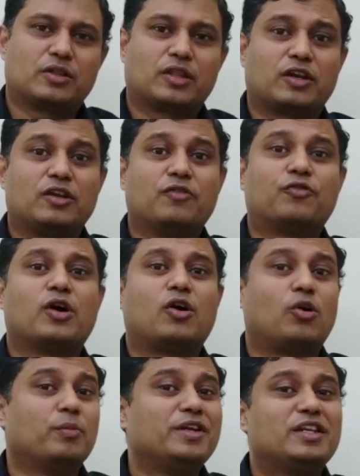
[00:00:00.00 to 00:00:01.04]
that if you are
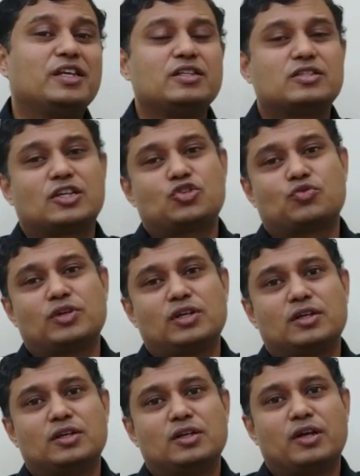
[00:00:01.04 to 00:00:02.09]
omitting such
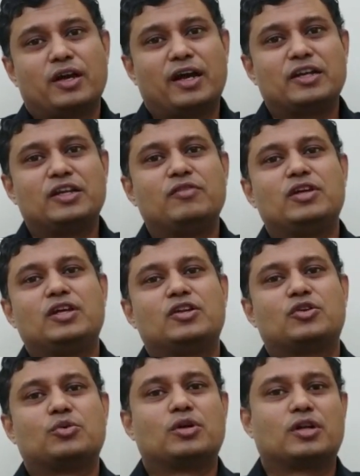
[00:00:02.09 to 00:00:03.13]
work and giving
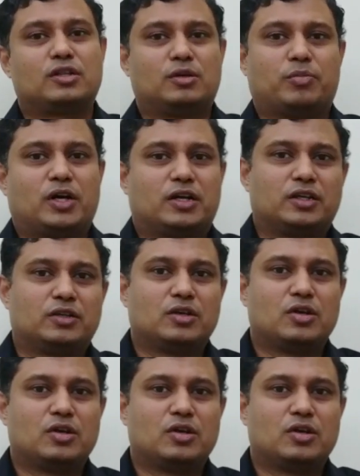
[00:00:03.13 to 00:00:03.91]
it to another party